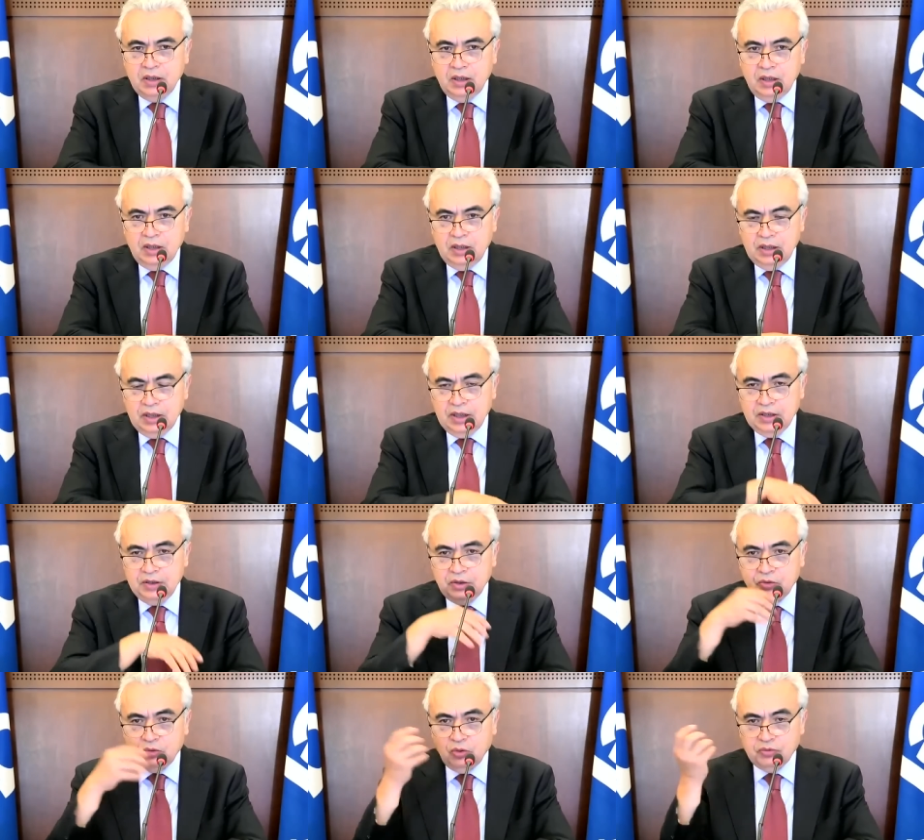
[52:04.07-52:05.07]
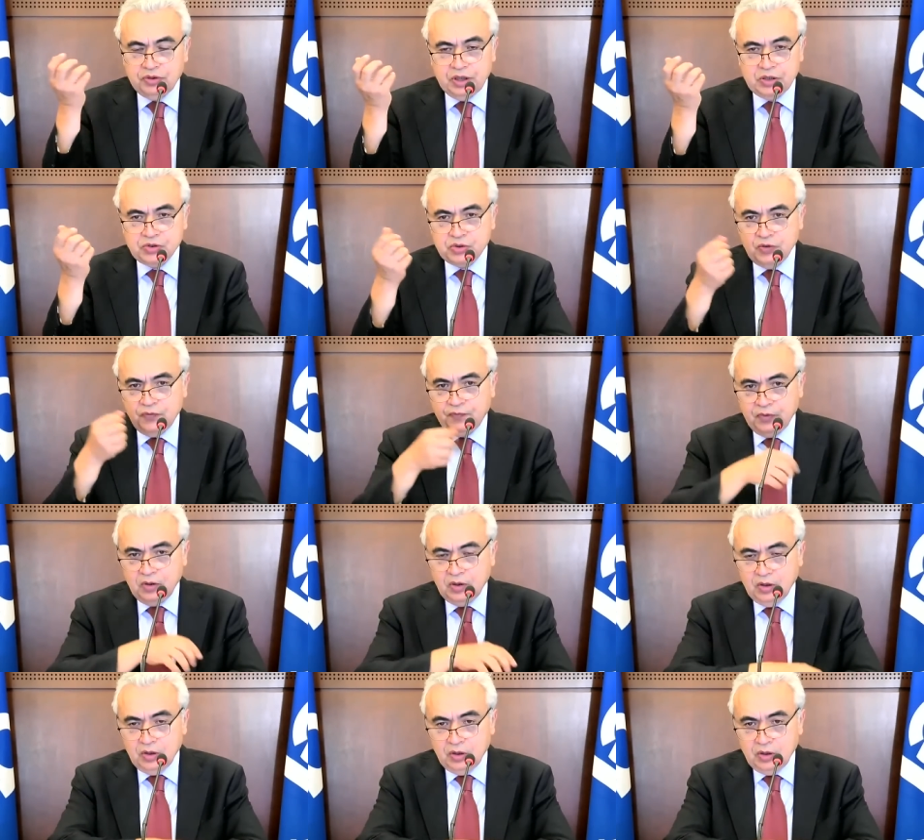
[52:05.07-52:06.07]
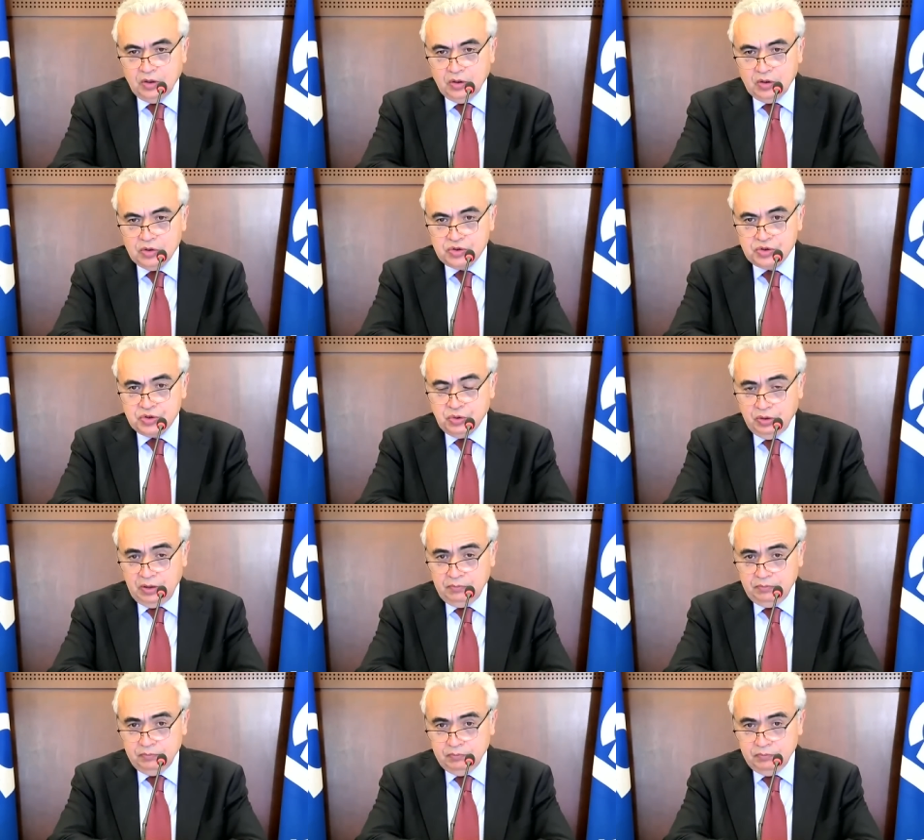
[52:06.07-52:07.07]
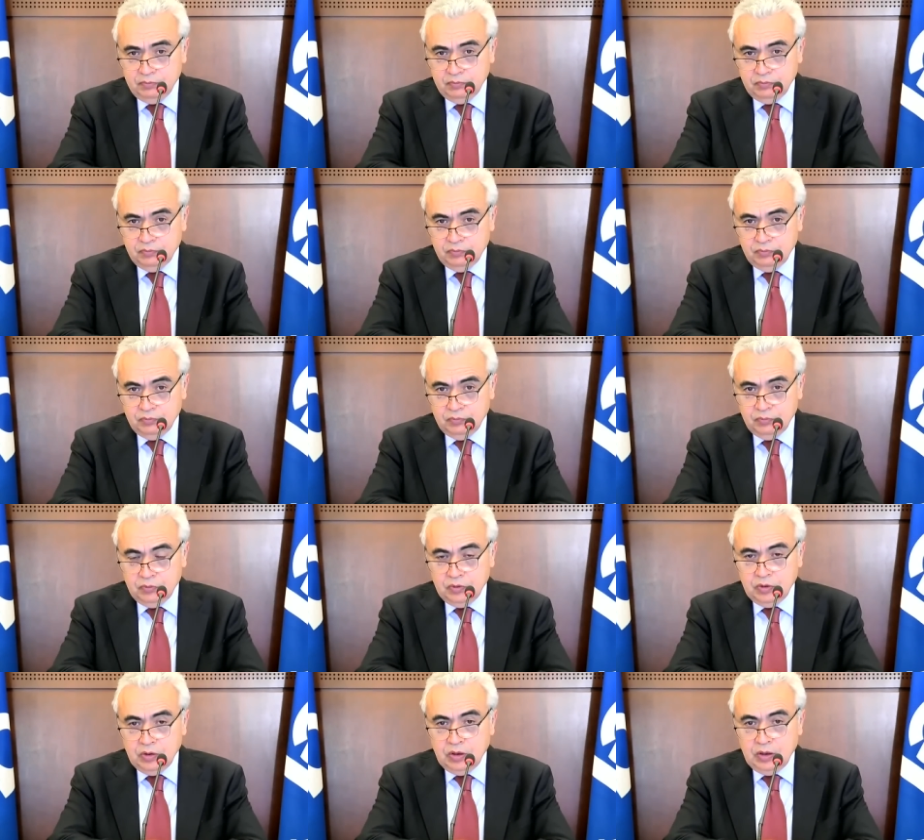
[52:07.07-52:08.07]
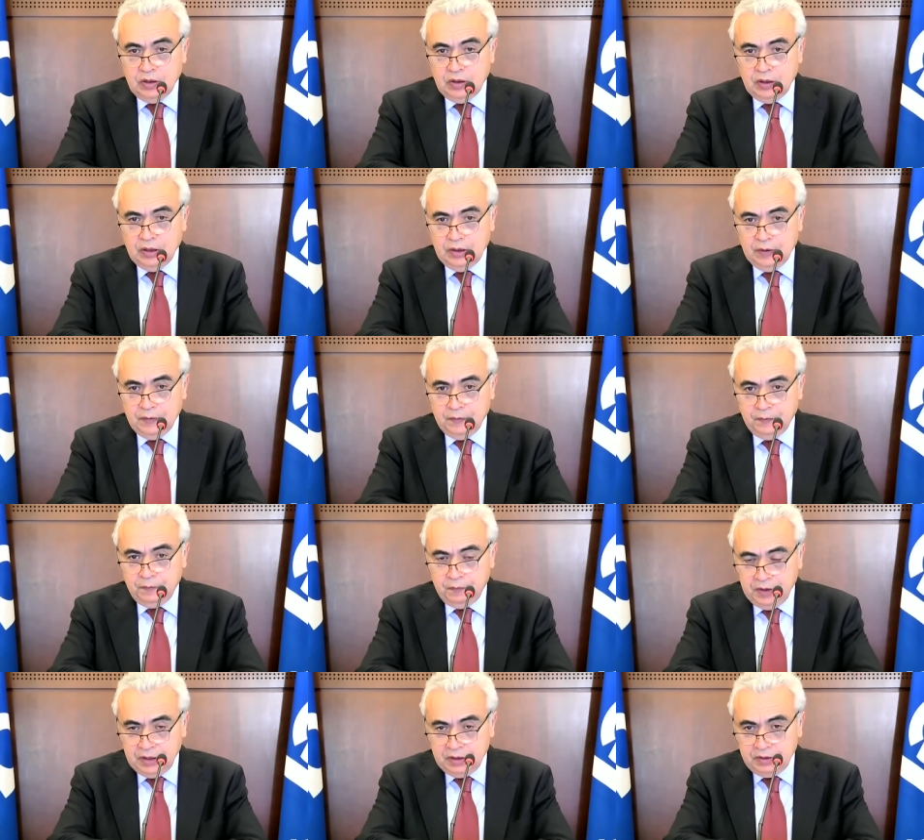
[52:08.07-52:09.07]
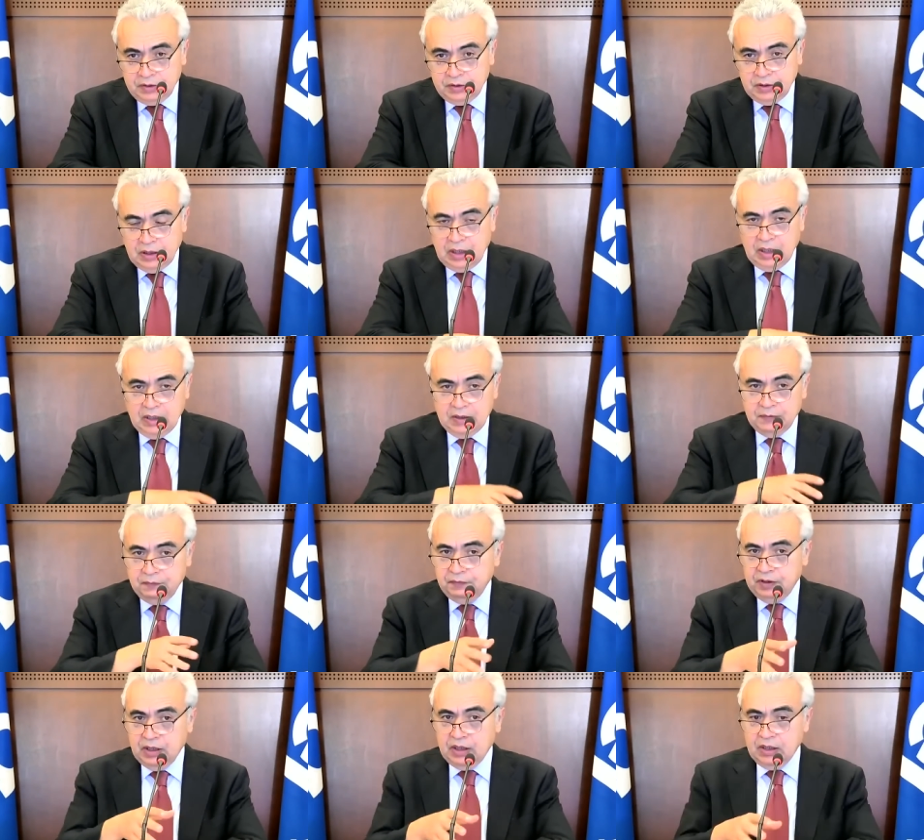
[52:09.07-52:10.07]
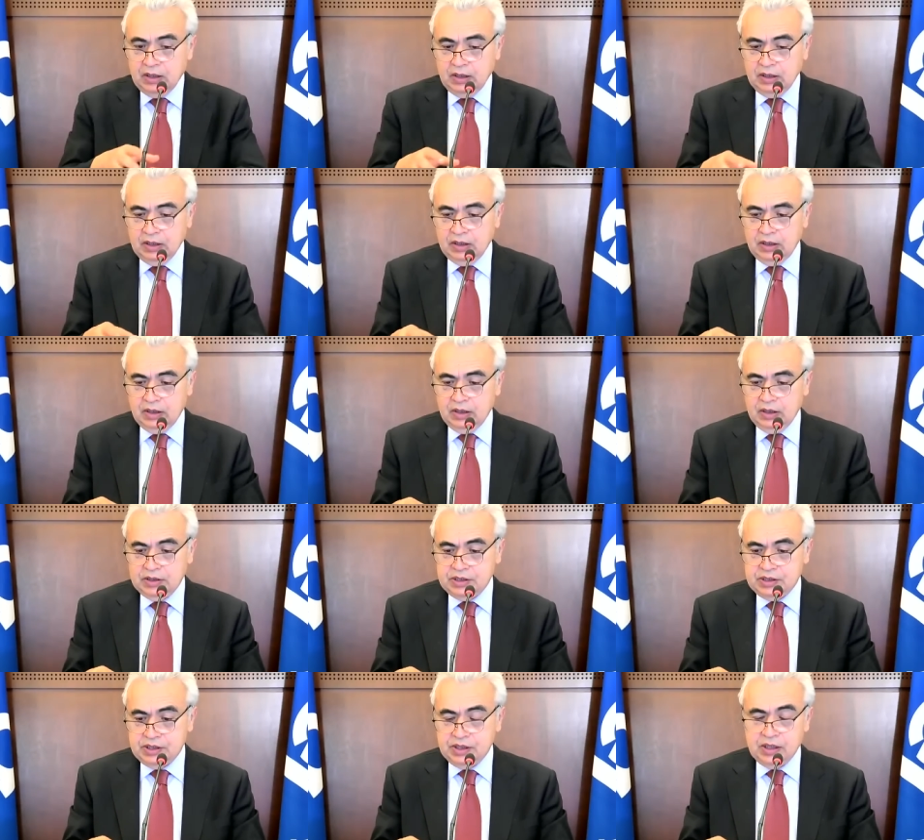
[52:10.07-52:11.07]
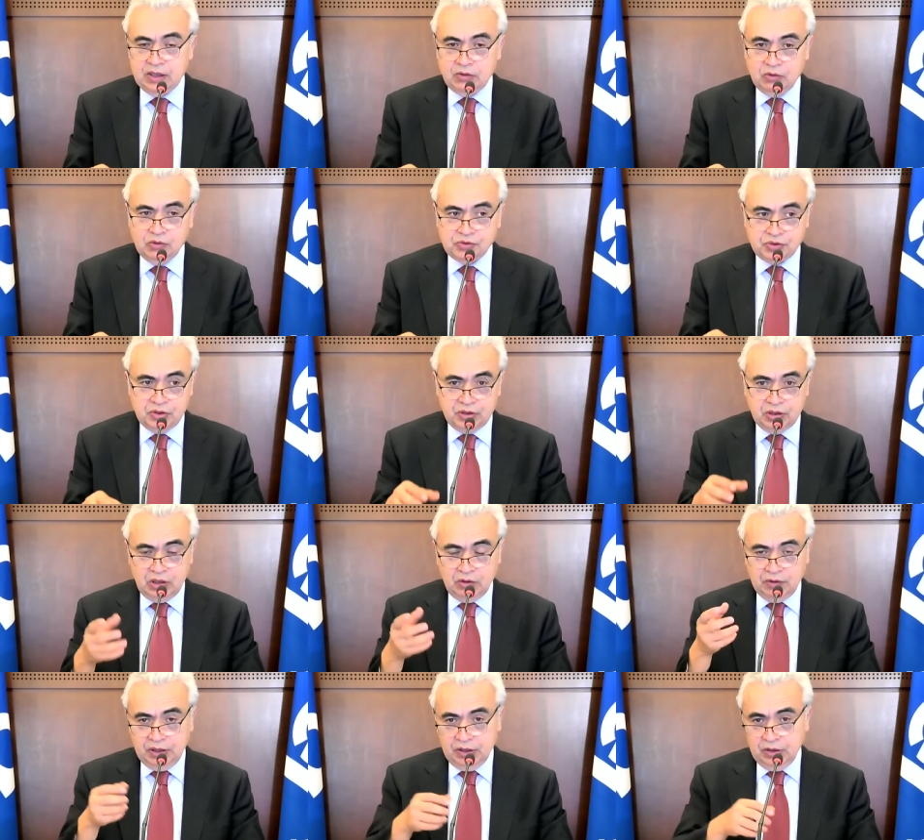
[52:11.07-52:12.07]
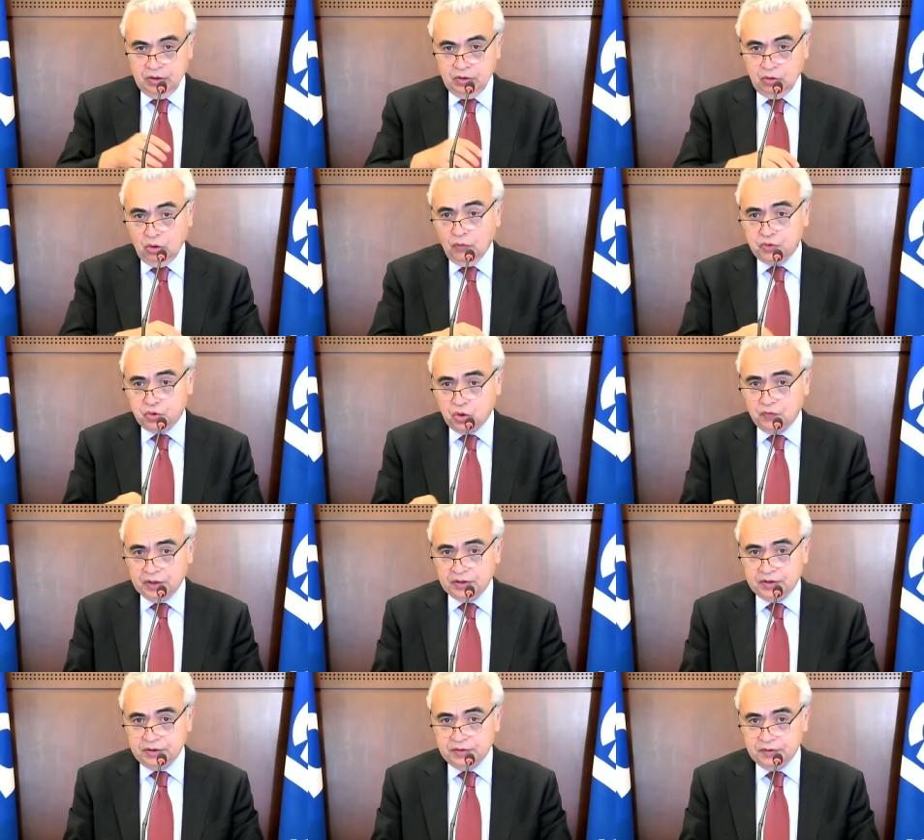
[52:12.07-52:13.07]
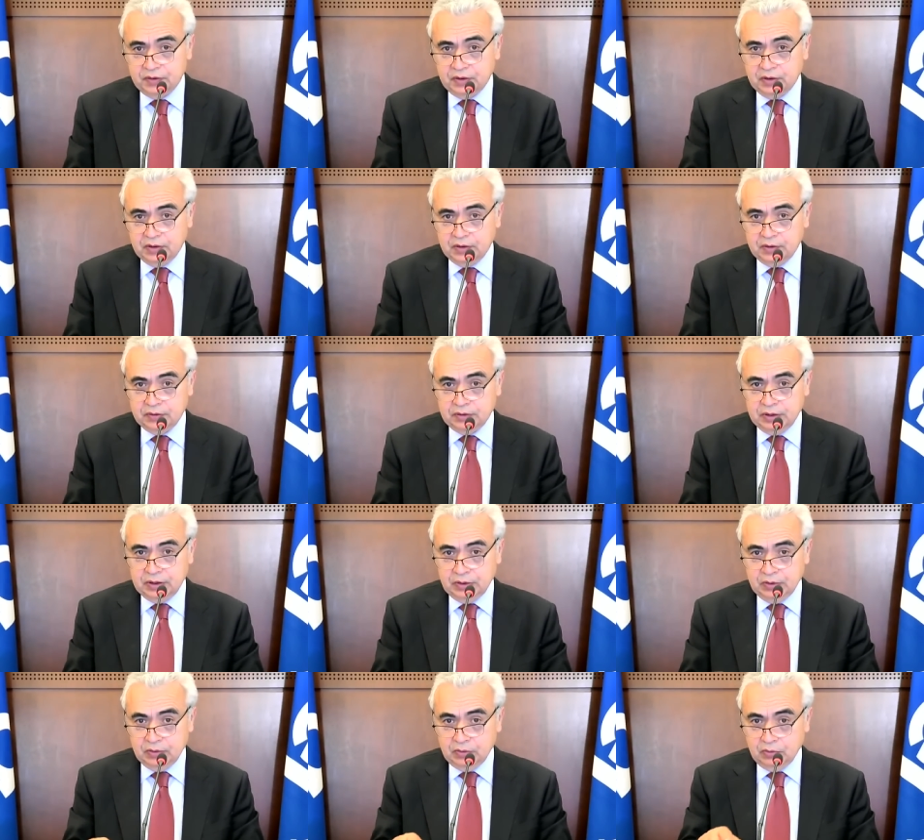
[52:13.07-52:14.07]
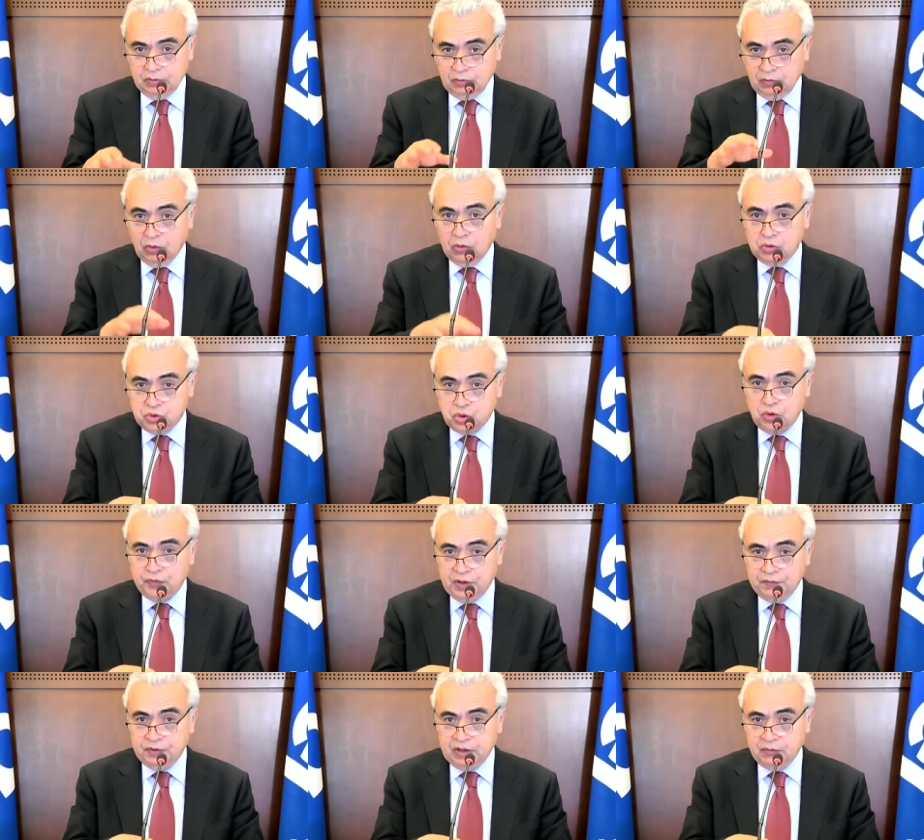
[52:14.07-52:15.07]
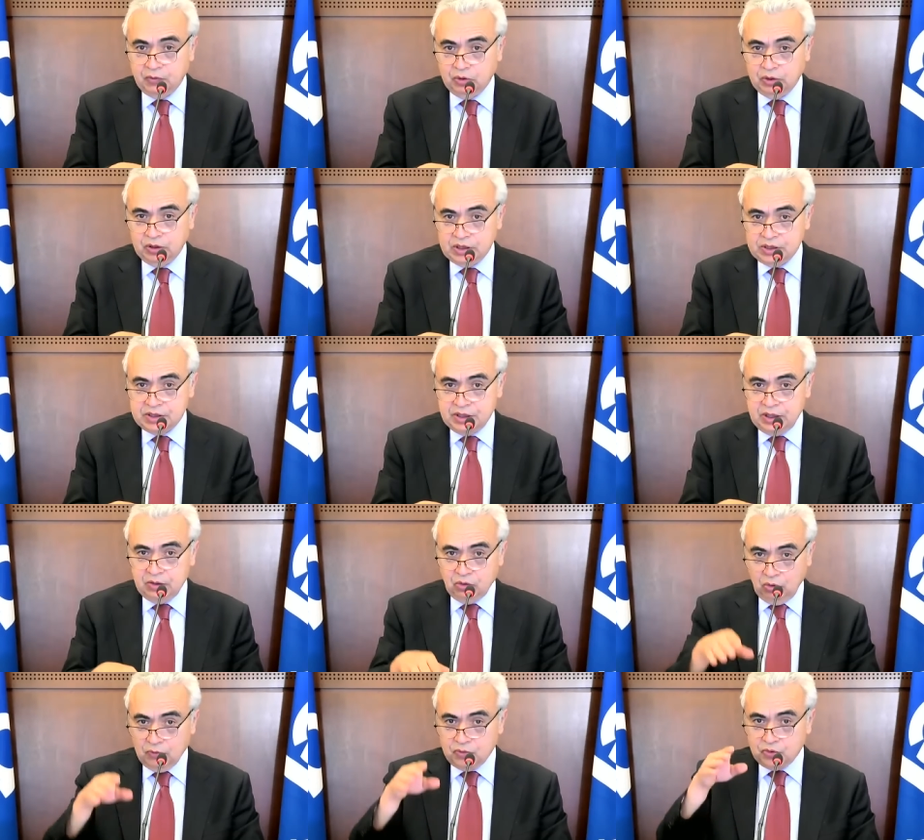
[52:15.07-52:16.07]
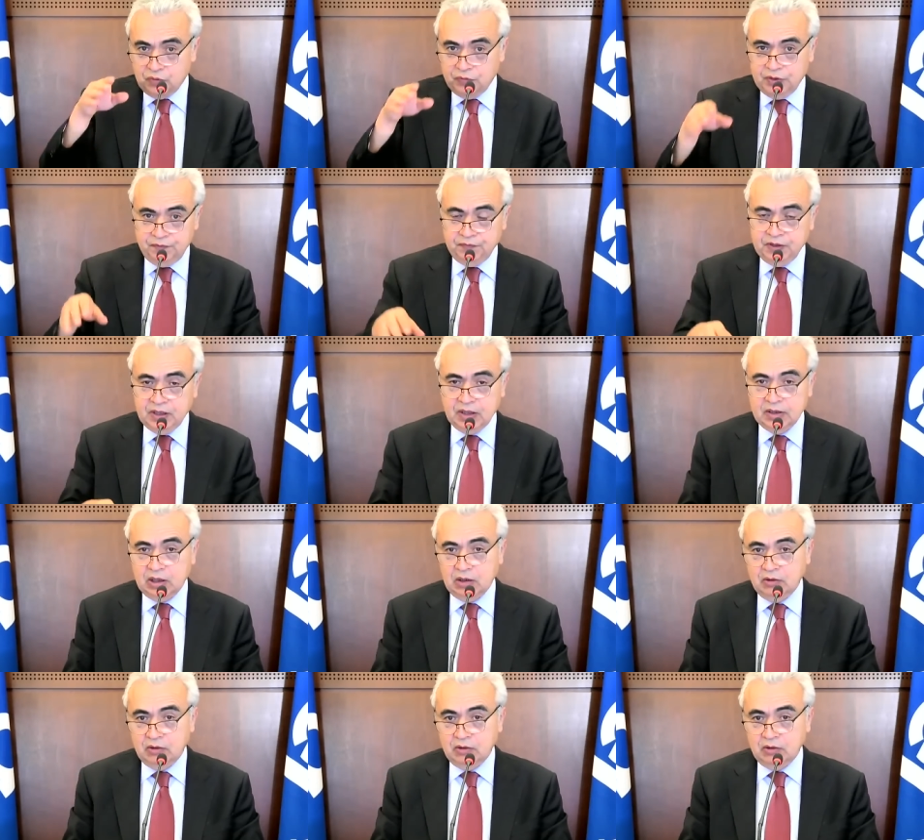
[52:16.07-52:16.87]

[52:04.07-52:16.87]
in the context of solar, wind, and we are seeing also now in offshore wind. The onshore wind we have already seen, offshore wind we are now